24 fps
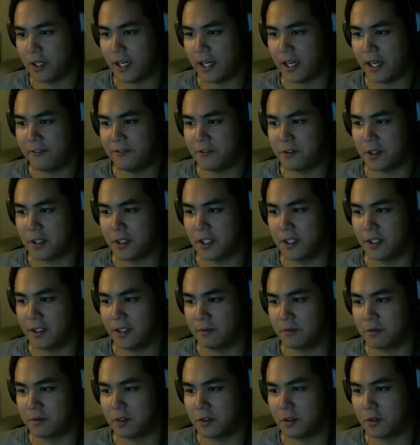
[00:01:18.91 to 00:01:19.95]
have to kill
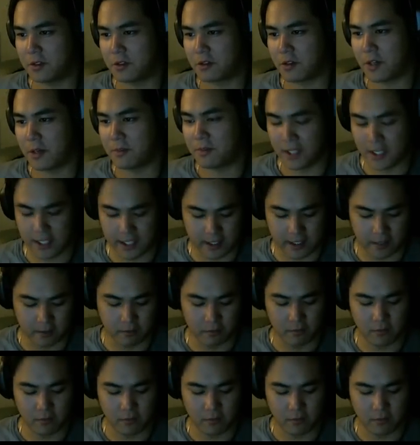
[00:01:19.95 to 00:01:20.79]
him so he drops an item?